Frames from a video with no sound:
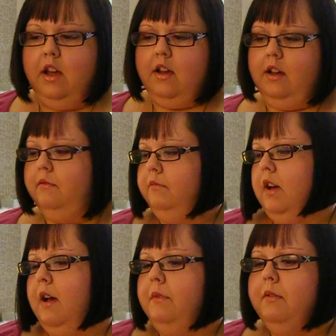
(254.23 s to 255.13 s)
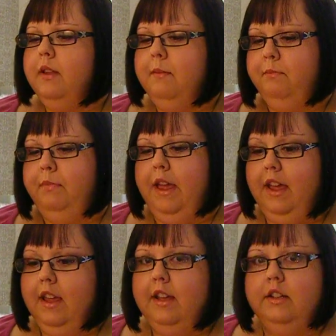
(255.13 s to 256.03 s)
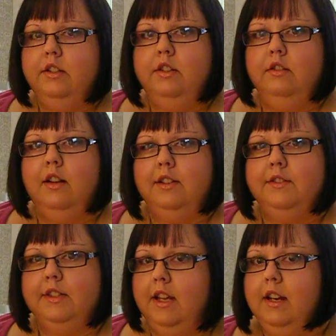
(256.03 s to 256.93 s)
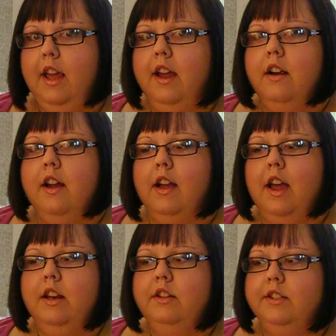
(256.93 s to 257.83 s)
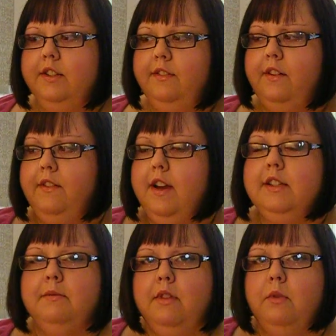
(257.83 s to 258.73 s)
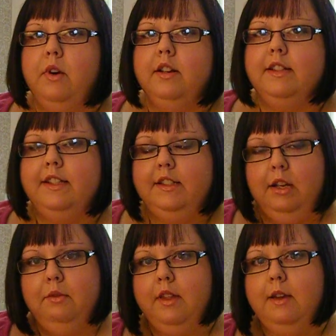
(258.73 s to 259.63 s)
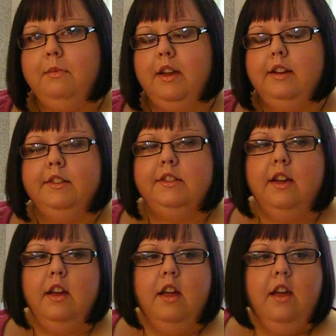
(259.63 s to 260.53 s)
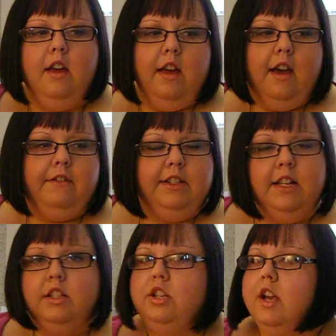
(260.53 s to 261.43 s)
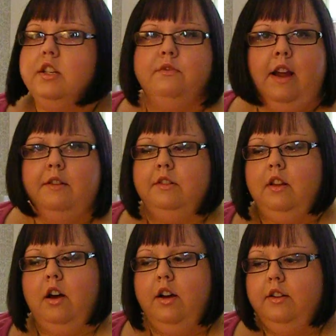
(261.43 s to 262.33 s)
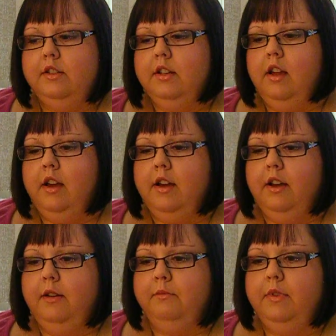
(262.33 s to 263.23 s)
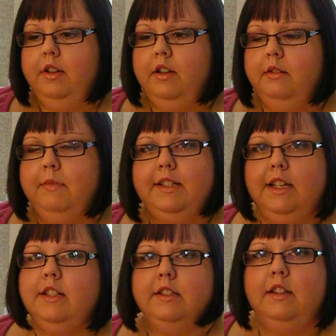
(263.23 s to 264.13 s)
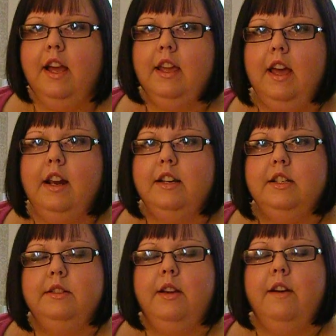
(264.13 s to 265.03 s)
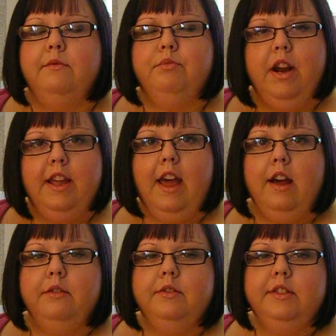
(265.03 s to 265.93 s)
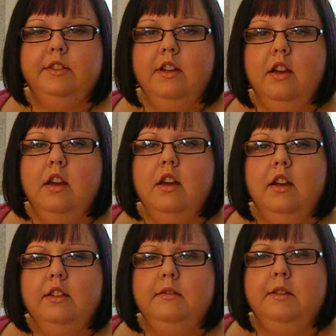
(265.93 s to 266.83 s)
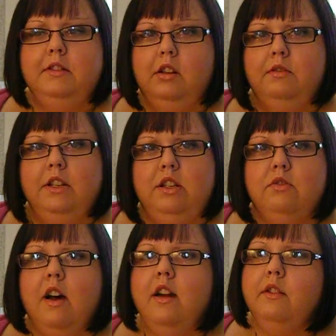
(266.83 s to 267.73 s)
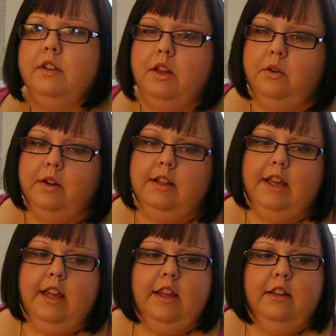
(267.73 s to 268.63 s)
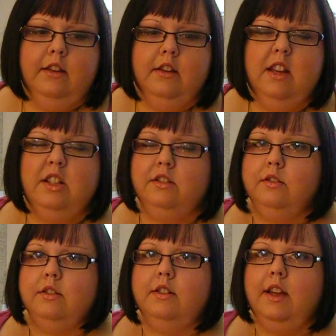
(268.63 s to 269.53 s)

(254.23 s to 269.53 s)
I'm not really big into lots of skincare. I kind of just, if I find something that works, I stick with it, because if I tend to change around a lot, my skin doesn't like it, and I tend to have breakouts. Sometimes it'll go really dry or really oily. It just